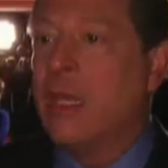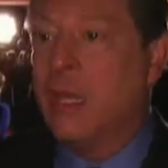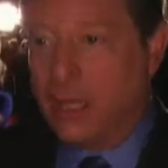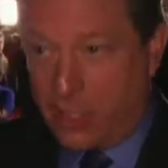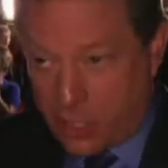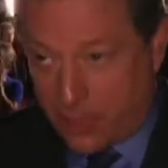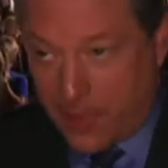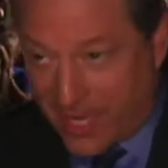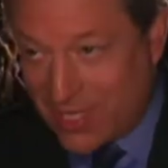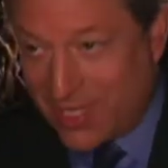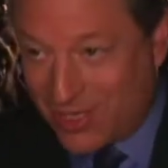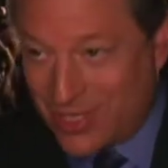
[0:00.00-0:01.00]
that this
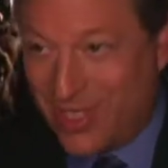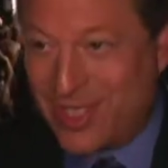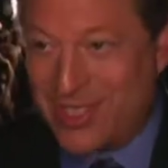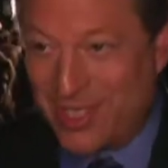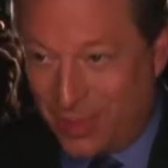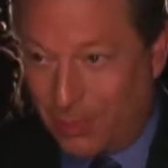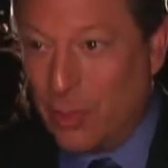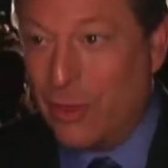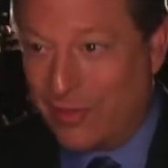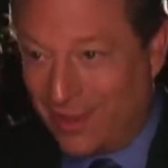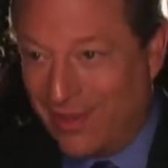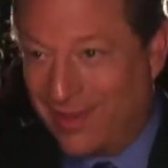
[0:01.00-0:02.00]
message that's in the
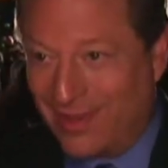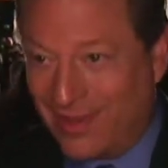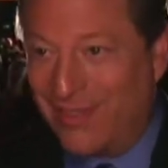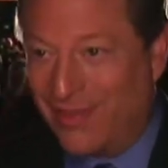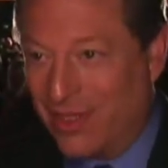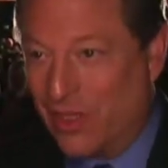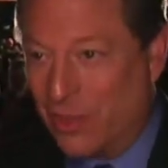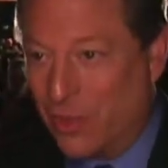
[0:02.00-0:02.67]
movie, An Inconvenient